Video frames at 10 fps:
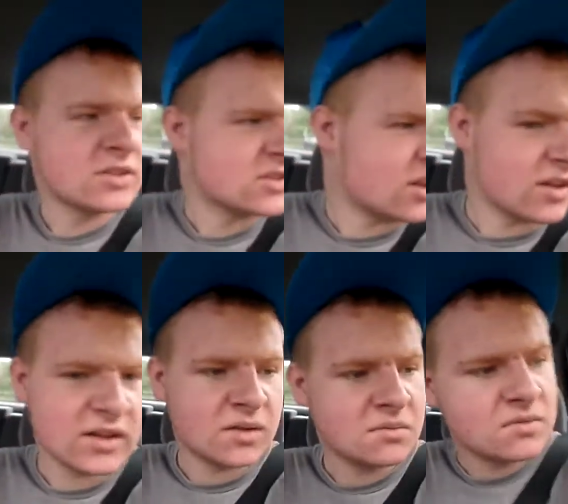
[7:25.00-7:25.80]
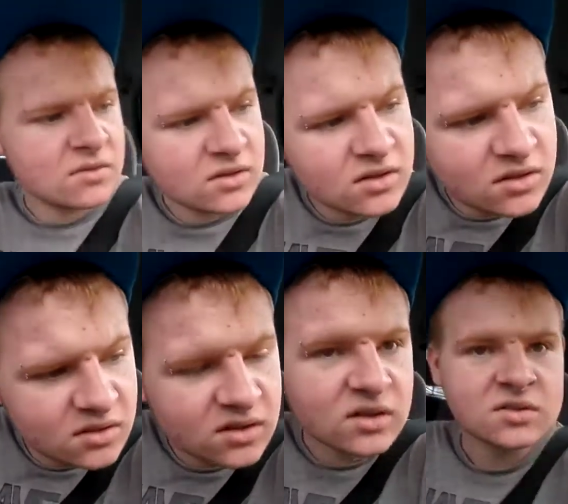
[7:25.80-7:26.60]
starting up.
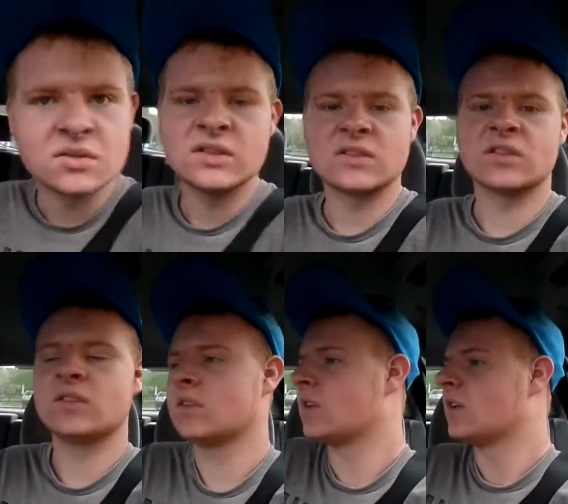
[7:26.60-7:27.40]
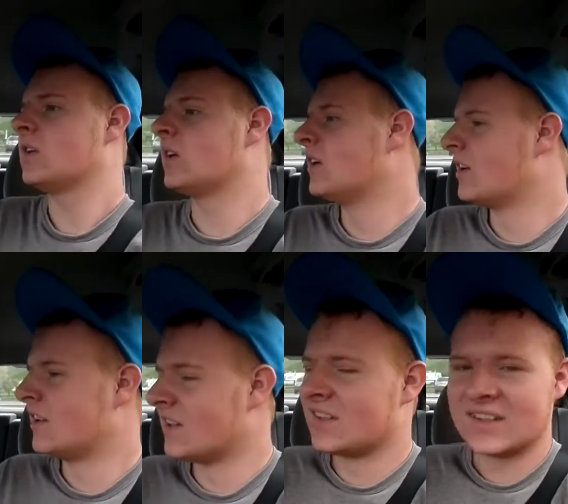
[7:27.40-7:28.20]
That's what it
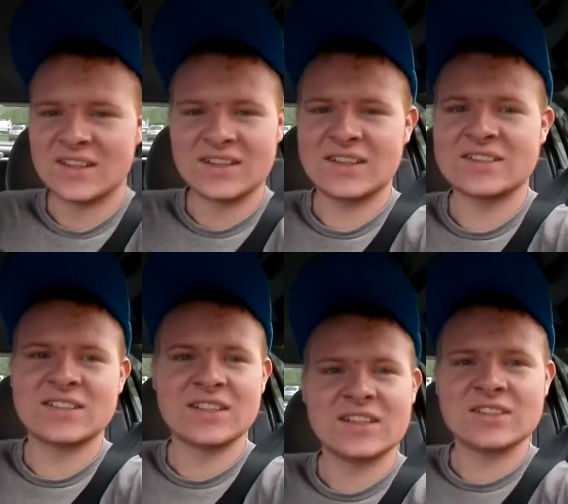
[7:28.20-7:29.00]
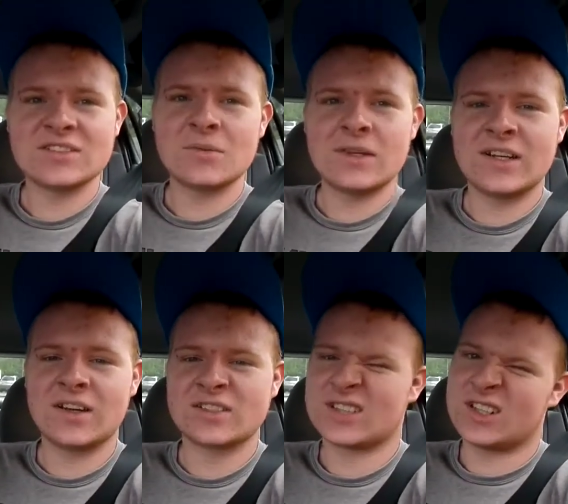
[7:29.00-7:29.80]
is. There's not many
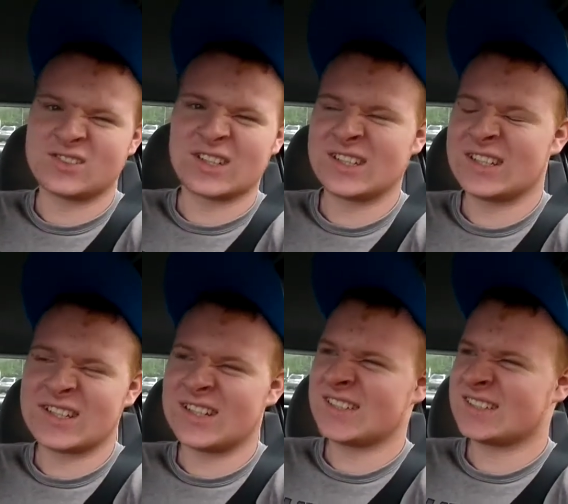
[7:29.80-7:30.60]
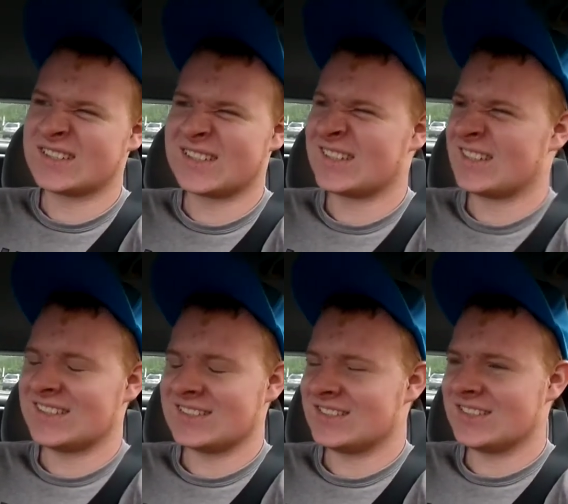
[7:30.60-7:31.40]
nice cars around here, guys.
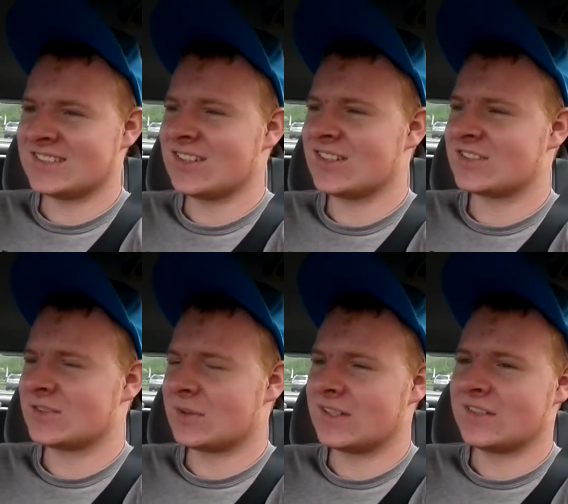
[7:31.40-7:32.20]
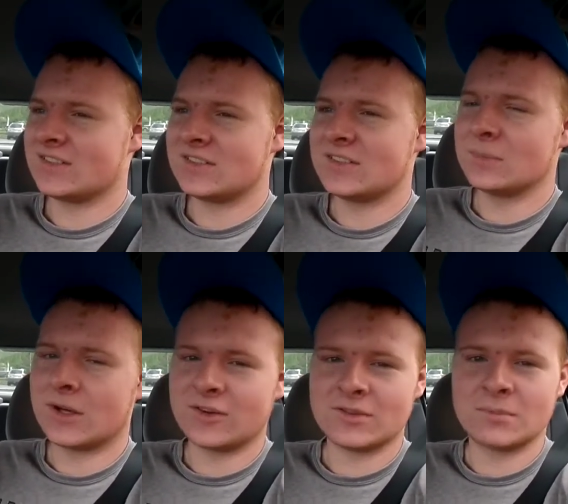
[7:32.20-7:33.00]
It's nicer when we're
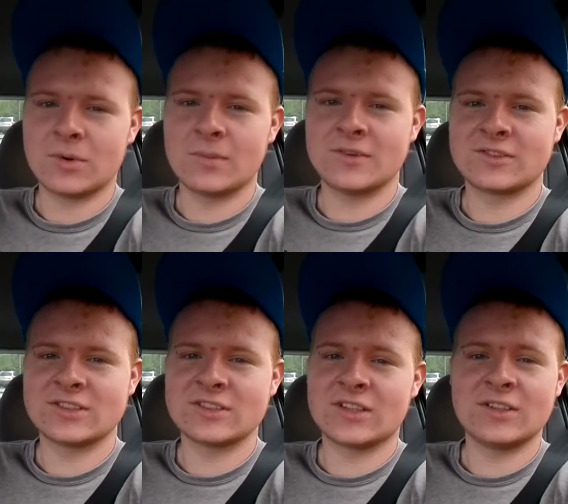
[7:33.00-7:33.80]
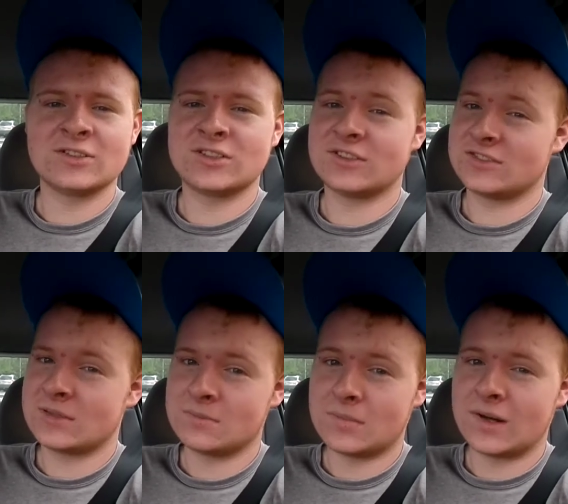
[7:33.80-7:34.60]
over in Bournemouth, because like you should have
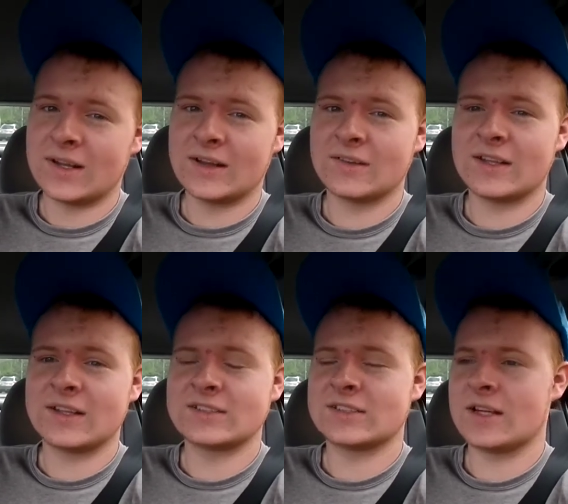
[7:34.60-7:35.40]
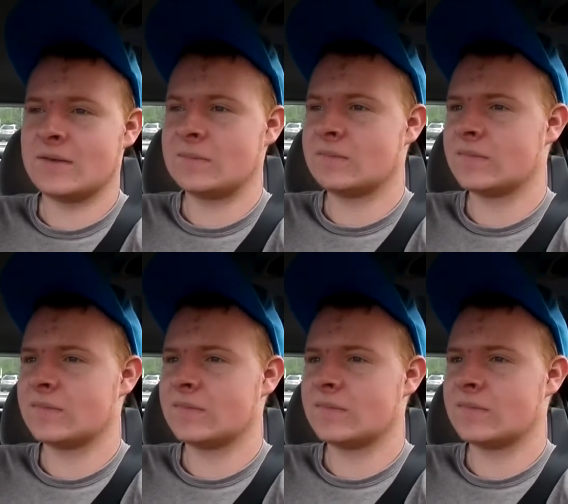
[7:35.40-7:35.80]
seen by now, there's an